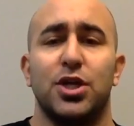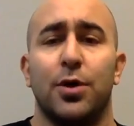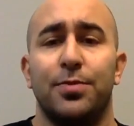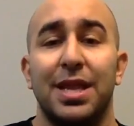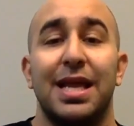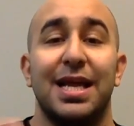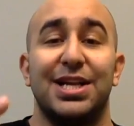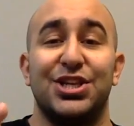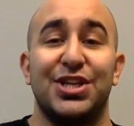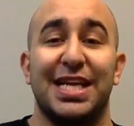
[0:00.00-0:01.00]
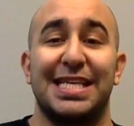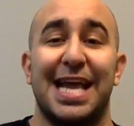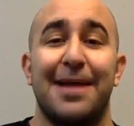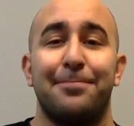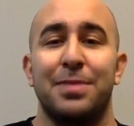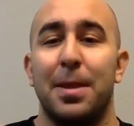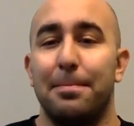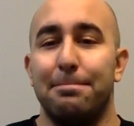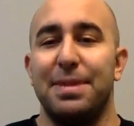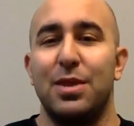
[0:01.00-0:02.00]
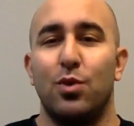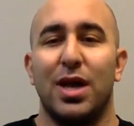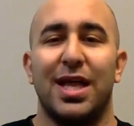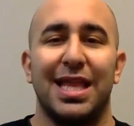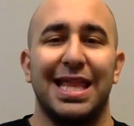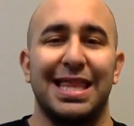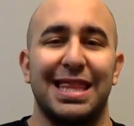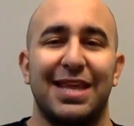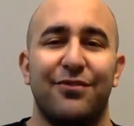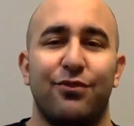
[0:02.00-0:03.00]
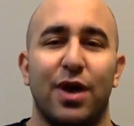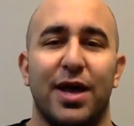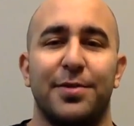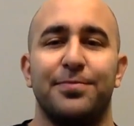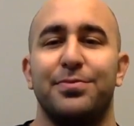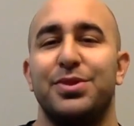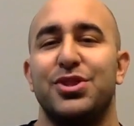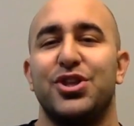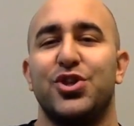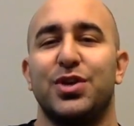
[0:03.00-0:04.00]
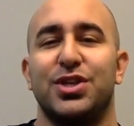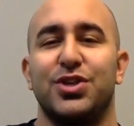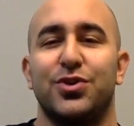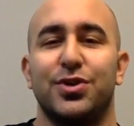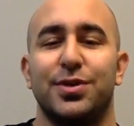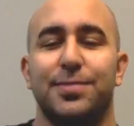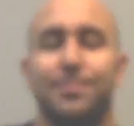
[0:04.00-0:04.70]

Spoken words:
So until next time, be well, live well. The choice is yours.